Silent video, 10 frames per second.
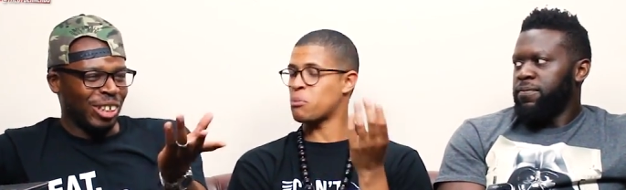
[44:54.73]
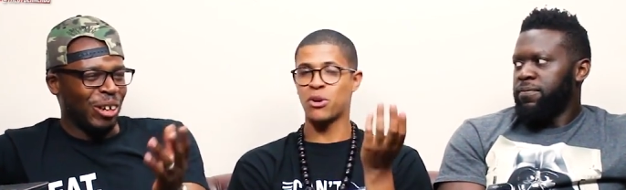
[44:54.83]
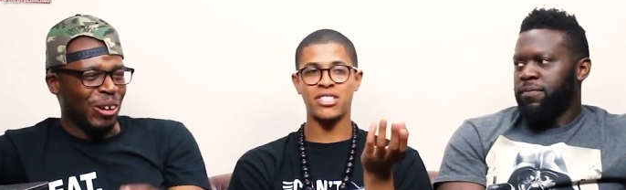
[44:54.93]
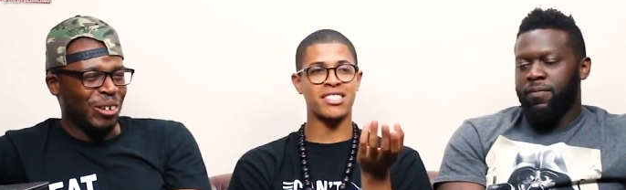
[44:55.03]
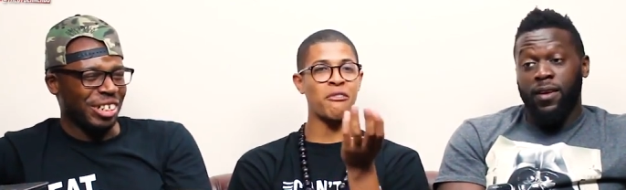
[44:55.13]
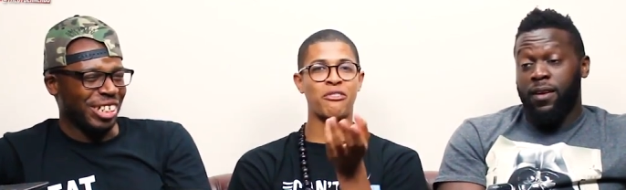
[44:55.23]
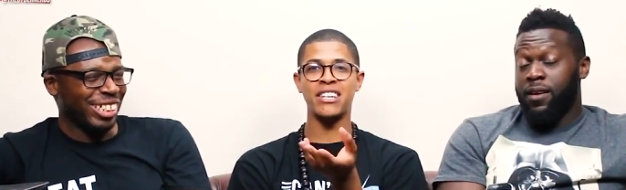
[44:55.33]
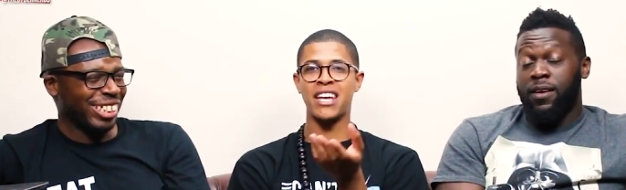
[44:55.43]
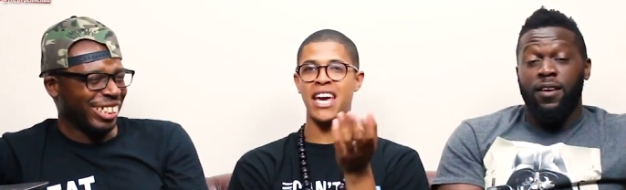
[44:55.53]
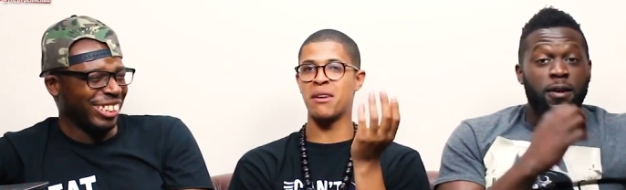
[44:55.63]
Speaker 1: put something
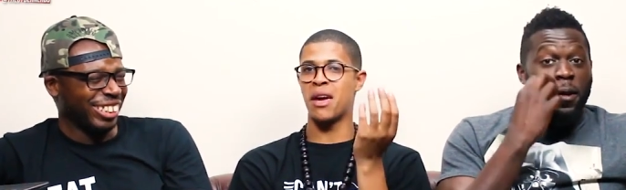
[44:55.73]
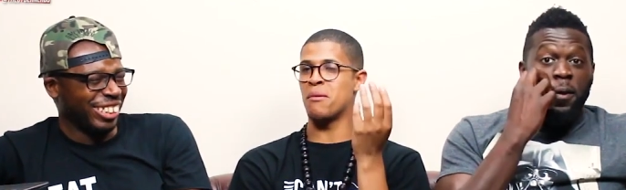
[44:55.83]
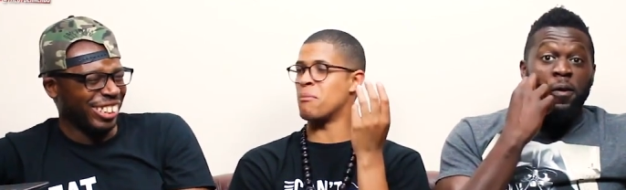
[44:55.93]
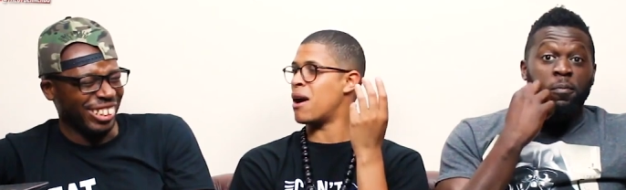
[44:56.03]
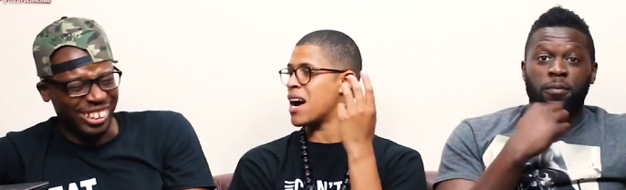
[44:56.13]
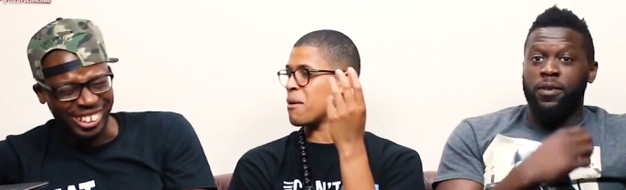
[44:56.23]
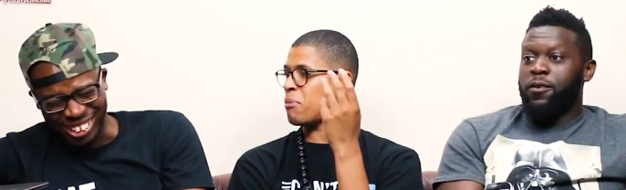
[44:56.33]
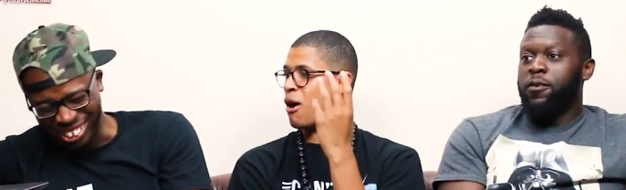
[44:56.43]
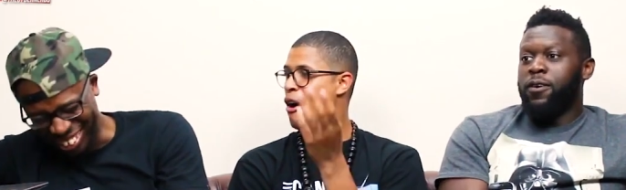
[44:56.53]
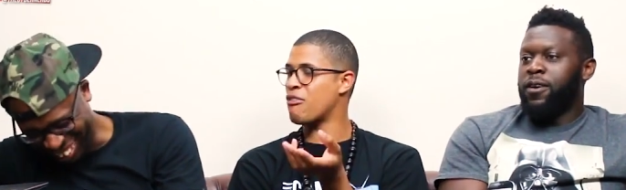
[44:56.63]
in, in my
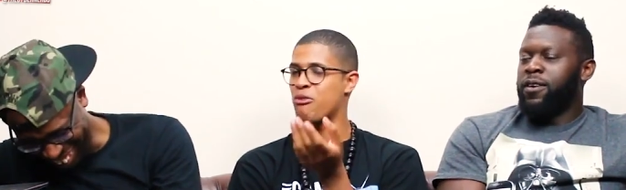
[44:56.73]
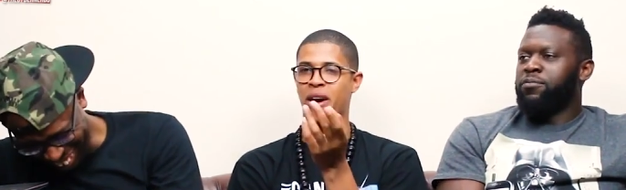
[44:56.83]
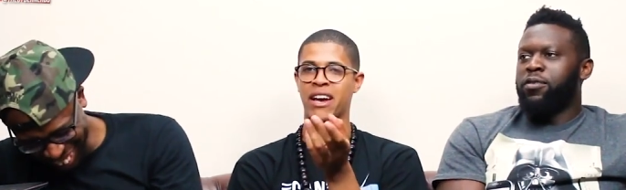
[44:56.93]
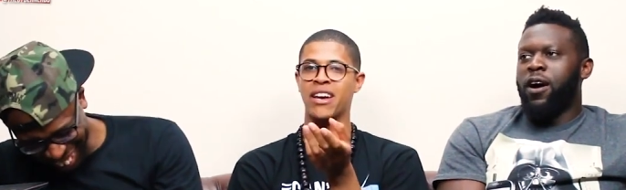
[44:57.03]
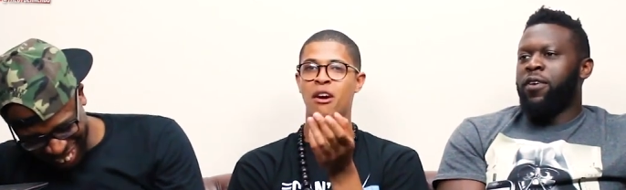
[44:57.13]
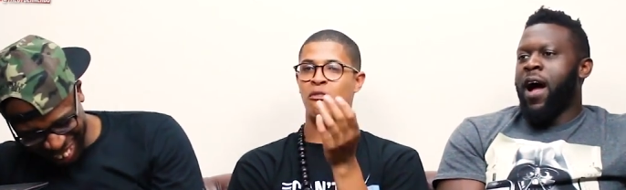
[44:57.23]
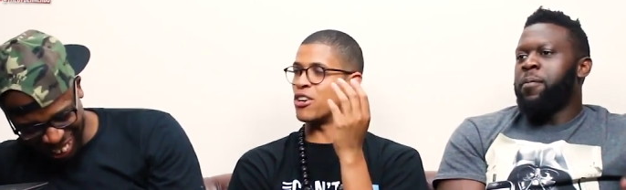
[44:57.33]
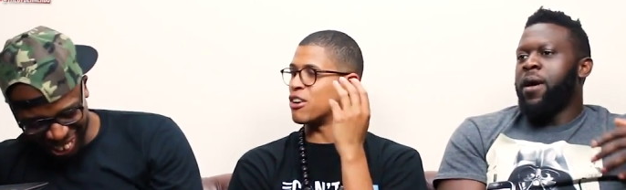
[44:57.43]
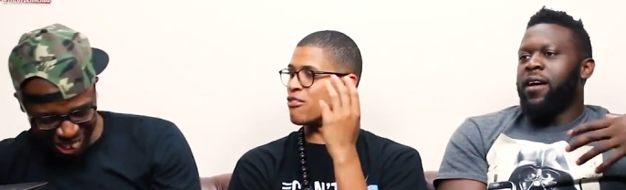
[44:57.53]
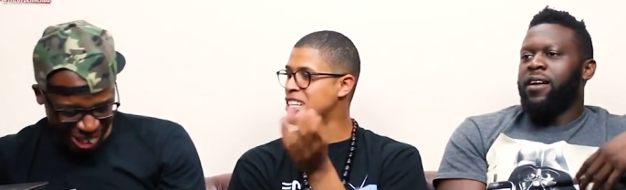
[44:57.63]
pathway
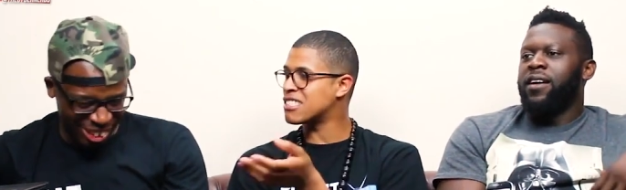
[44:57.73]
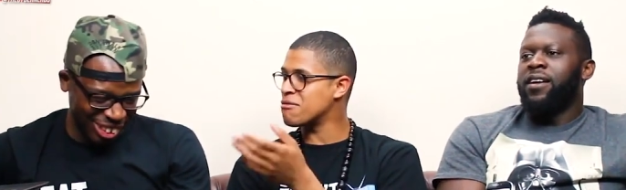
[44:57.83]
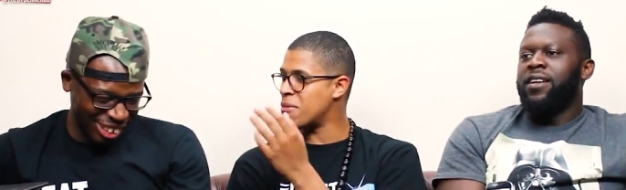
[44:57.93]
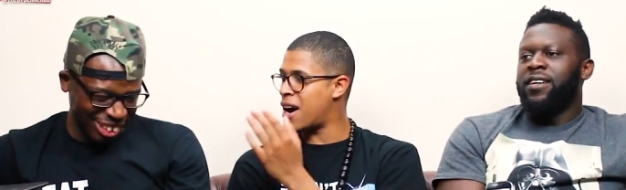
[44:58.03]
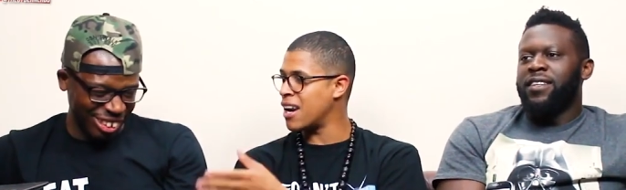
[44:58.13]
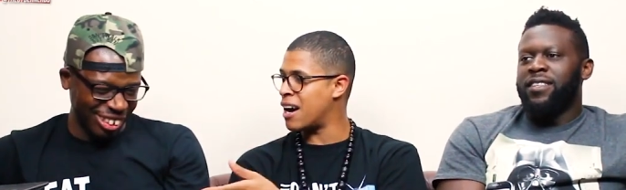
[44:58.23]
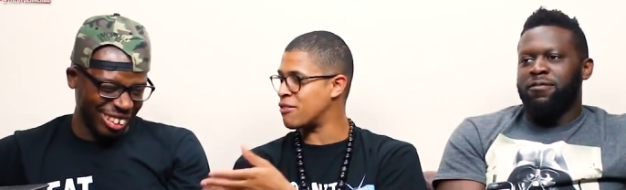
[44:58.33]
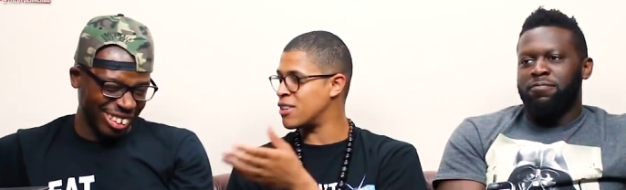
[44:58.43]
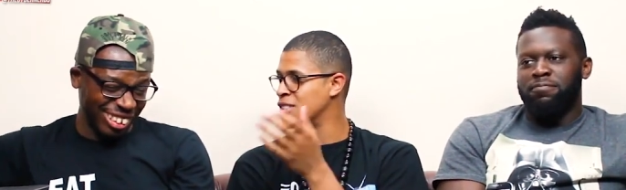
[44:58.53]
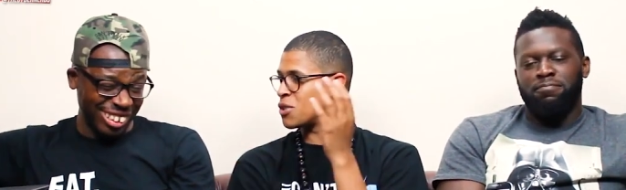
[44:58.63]
for the rest of my
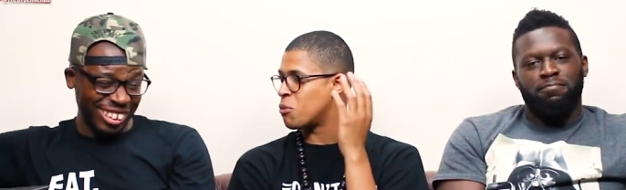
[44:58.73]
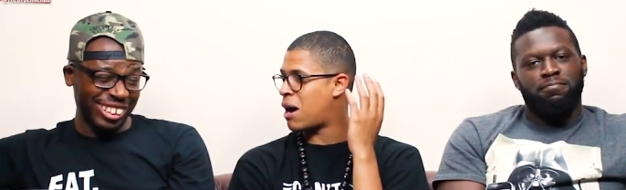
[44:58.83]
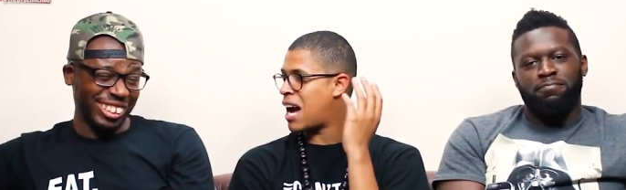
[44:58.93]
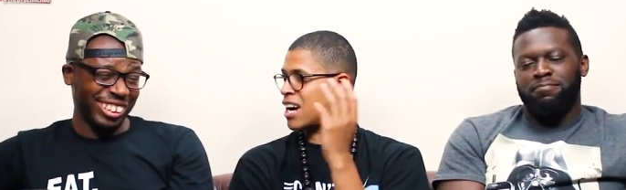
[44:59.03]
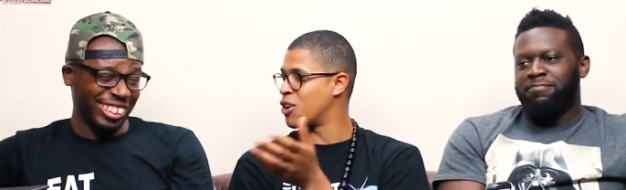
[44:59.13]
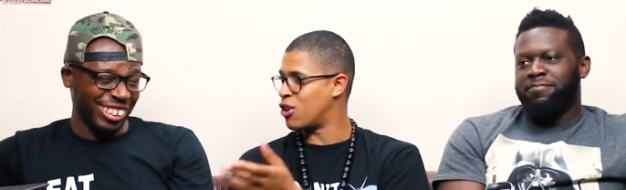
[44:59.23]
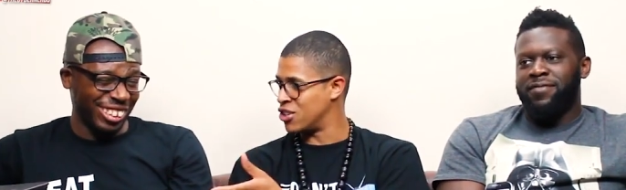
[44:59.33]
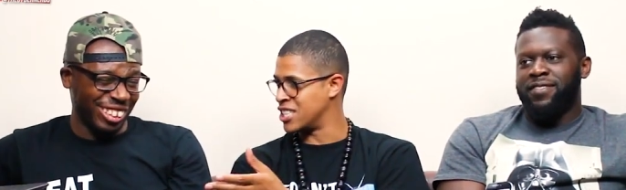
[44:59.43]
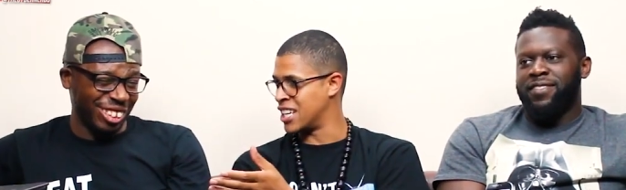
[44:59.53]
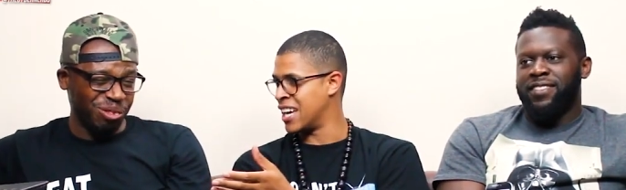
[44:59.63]
life until my
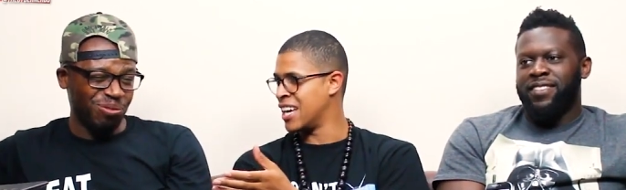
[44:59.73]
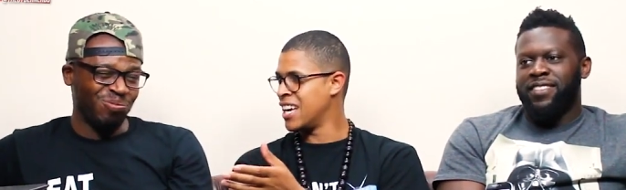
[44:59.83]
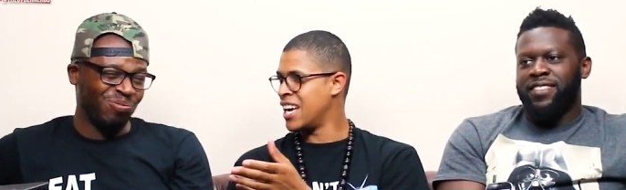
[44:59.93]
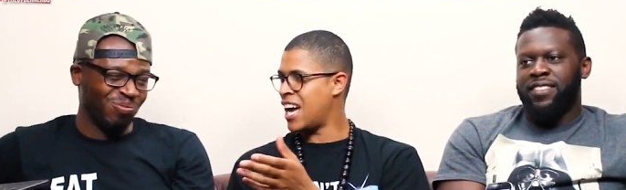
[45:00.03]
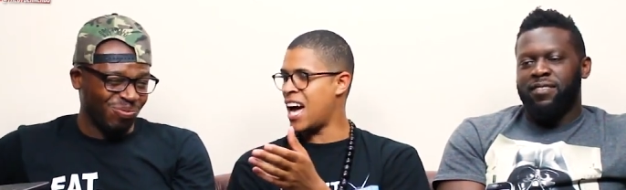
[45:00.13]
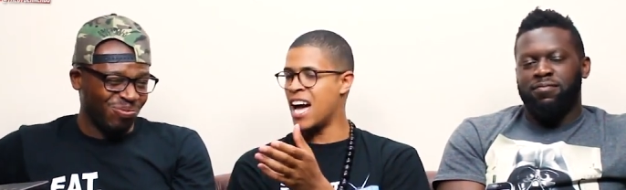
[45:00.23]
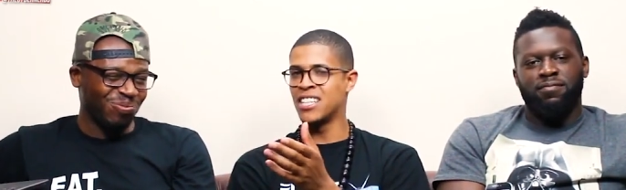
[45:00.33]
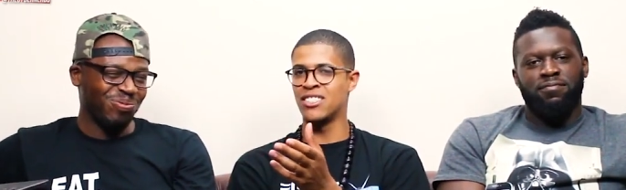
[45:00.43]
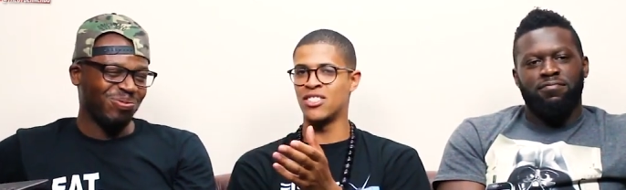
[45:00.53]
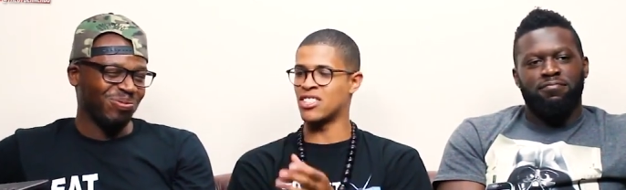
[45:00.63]
adulthood, yeah. Mm.
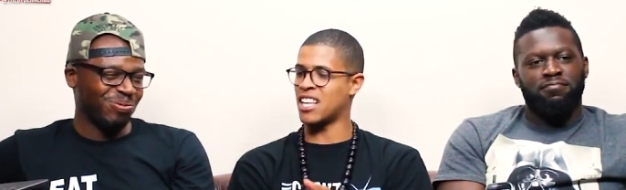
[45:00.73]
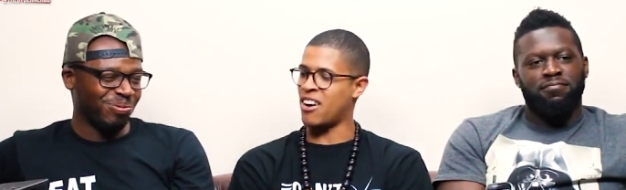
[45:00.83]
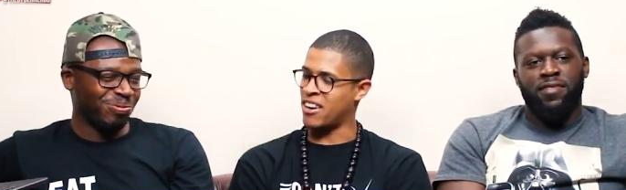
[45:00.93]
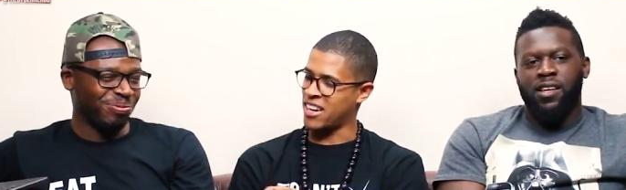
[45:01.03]
And you're just like,